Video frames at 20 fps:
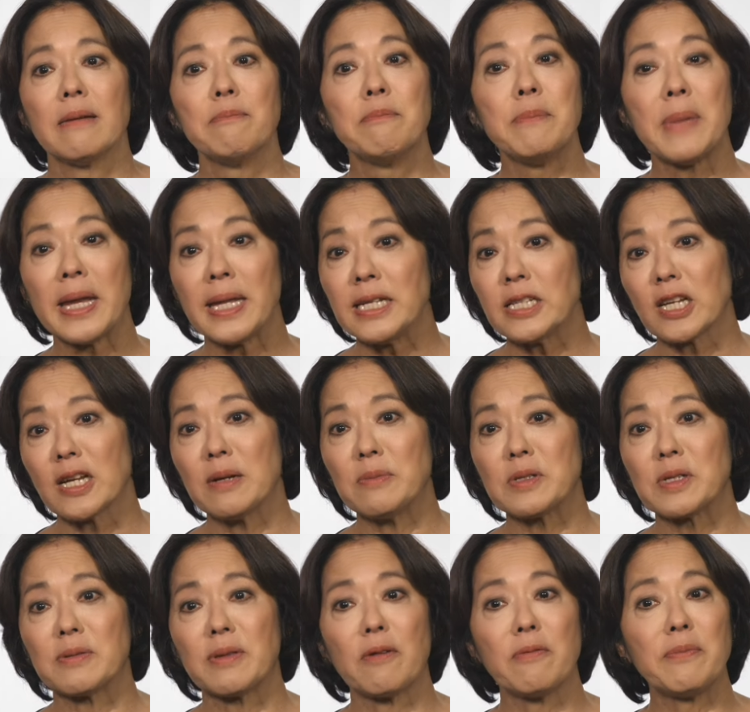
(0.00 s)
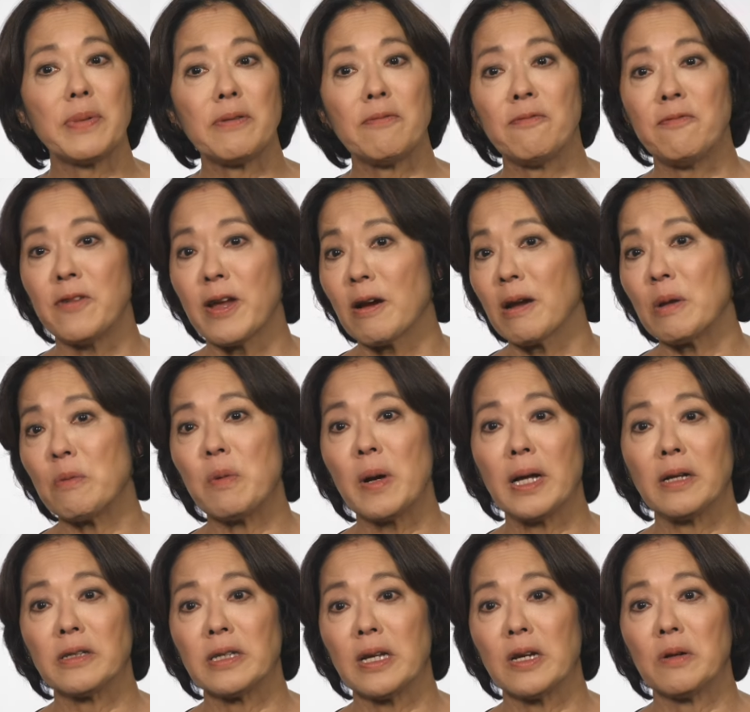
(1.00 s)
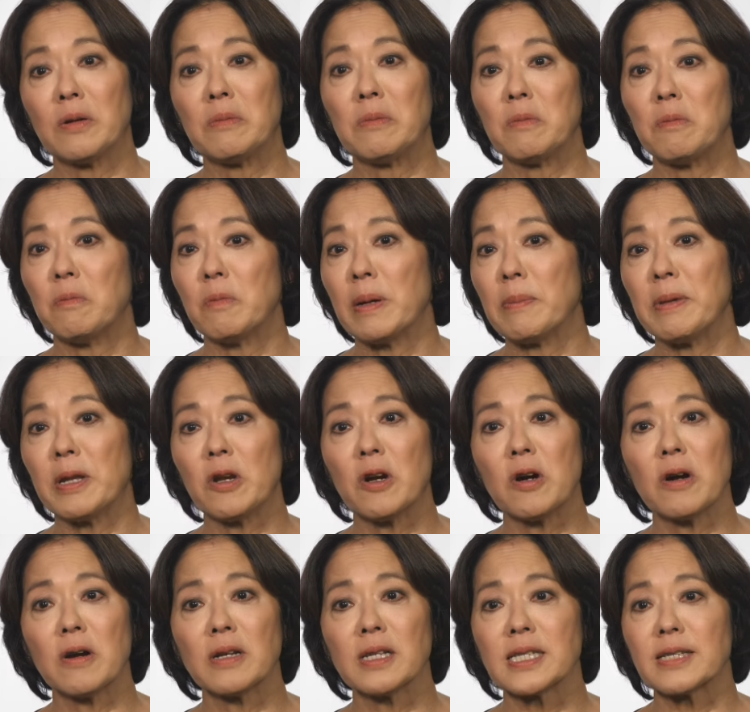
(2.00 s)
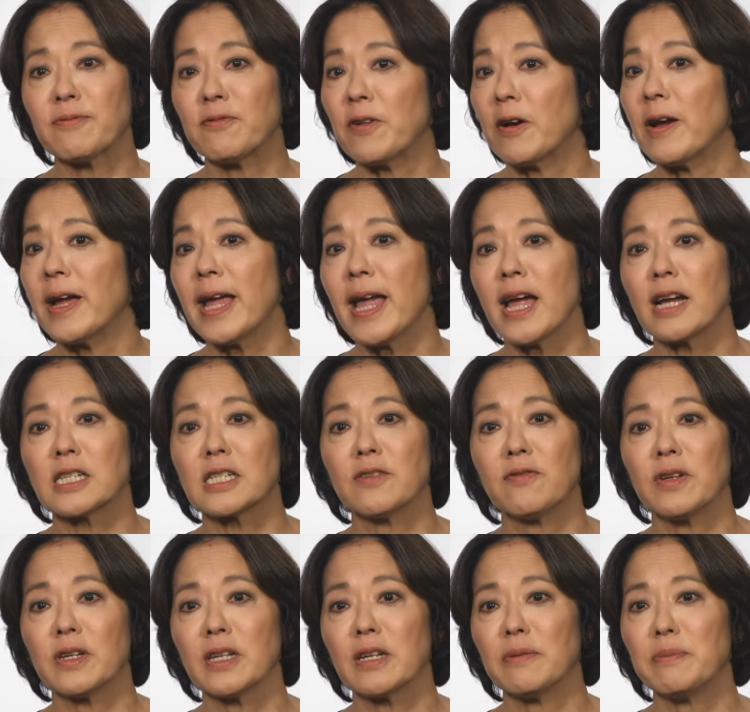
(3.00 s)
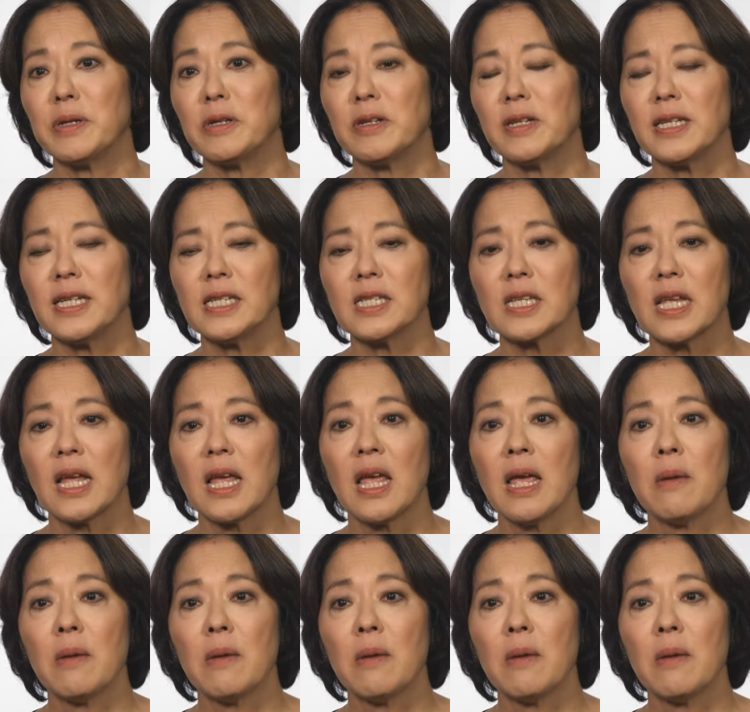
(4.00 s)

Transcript: Many times there have been very well known women artists, very active in communities,